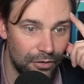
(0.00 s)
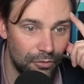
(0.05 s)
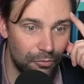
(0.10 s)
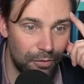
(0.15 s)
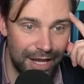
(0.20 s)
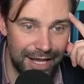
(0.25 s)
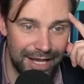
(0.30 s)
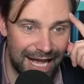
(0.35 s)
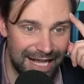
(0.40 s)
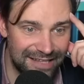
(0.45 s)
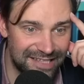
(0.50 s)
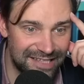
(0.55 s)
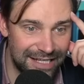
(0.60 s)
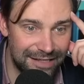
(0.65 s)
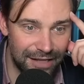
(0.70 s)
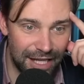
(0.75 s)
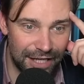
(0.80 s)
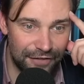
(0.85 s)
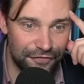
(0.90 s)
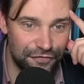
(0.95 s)
Wait, as
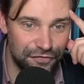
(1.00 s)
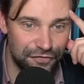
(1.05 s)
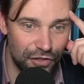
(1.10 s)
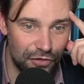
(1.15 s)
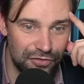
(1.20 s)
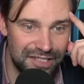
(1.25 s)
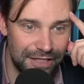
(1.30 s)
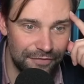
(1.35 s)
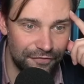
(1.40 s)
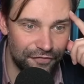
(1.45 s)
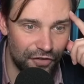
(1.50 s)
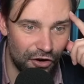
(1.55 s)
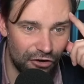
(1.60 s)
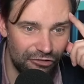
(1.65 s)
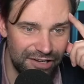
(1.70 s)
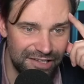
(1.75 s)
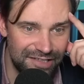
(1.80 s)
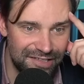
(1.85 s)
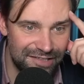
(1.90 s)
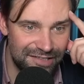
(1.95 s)
in like floating
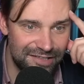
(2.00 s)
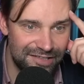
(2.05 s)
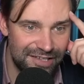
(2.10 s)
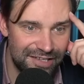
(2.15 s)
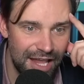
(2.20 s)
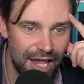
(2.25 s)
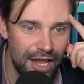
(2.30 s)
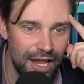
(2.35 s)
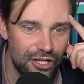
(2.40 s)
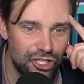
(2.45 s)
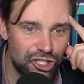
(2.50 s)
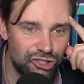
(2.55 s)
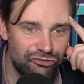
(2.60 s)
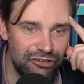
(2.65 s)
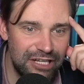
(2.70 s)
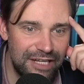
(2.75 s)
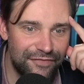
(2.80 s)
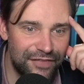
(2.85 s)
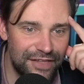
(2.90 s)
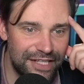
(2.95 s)
forests?
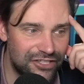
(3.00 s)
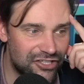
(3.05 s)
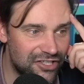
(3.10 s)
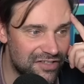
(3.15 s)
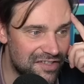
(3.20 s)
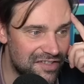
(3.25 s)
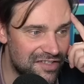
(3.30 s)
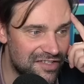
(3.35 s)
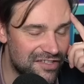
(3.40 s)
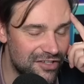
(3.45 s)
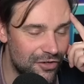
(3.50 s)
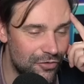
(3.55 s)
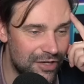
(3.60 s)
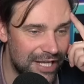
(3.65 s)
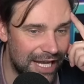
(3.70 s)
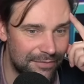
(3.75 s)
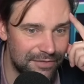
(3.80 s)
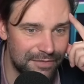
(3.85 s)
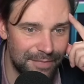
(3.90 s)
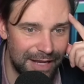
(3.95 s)
Tree villages are
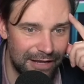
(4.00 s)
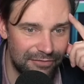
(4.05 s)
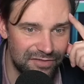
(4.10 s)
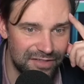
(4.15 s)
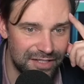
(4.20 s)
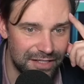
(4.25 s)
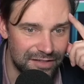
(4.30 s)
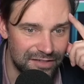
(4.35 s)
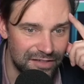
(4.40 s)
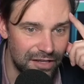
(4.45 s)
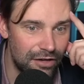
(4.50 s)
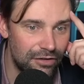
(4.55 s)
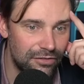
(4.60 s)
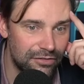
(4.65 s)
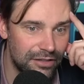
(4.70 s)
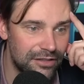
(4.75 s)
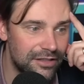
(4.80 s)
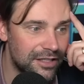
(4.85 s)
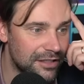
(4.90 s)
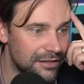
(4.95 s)
snow-capped mountains.
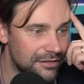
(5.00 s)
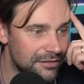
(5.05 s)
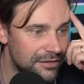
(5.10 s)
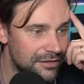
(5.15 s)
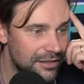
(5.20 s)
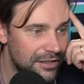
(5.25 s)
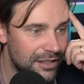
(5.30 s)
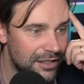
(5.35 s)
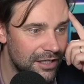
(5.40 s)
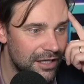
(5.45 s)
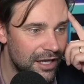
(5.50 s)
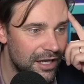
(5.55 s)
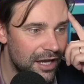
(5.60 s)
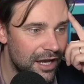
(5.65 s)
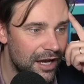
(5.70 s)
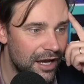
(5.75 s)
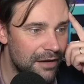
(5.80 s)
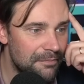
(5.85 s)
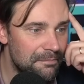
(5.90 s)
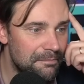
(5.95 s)
Oh, okay.
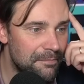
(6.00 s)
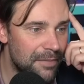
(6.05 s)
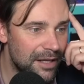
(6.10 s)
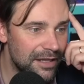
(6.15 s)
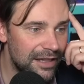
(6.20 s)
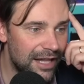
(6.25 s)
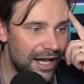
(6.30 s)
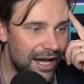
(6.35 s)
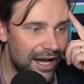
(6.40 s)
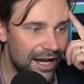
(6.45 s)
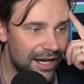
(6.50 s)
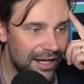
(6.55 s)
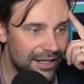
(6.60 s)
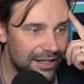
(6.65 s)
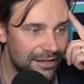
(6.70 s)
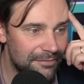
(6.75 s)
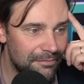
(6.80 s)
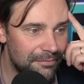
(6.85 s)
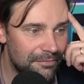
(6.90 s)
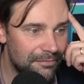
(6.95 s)

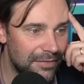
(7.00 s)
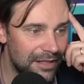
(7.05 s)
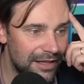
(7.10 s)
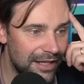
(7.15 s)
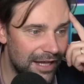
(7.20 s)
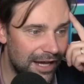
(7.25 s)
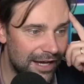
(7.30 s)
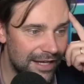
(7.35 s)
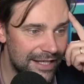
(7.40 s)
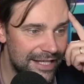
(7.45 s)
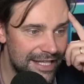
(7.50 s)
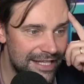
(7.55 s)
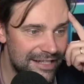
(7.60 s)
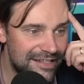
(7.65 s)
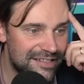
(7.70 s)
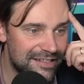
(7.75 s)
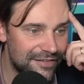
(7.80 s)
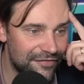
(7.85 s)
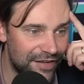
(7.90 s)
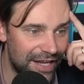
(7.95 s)

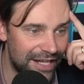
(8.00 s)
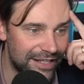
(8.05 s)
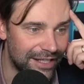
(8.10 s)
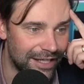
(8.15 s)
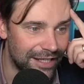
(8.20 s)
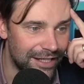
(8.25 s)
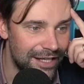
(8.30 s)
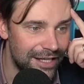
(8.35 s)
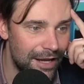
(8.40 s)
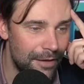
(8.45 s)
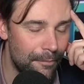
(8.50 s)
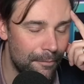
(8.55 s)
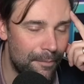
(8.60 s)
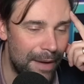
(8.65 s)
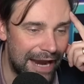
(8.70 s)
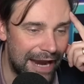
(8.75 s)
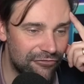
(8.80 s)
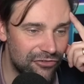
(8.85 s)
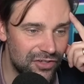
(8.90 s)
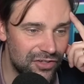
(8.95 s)
Malahi Savannah,
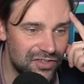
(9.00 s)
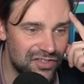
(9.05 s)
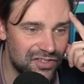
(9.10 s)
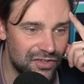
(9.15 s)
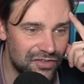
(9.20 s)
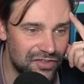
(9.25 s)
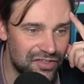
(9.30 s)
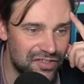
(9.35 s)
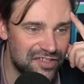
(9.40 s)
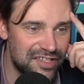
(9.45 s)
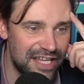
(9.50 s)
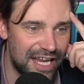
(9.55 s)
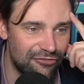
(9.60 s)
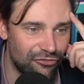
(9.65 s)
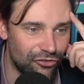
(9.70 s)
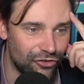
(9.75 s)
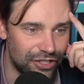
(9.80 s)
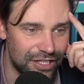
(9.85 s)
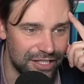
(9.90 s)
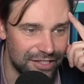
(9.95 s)
barrens on
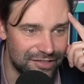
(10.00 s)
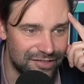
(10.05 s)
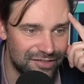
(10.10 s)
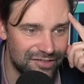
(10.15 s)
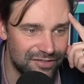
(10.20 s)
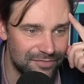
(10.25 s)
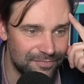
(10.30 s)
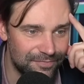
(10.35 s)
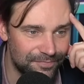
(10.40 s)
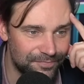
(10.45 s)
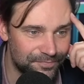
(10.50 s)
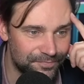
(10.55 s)
steroids.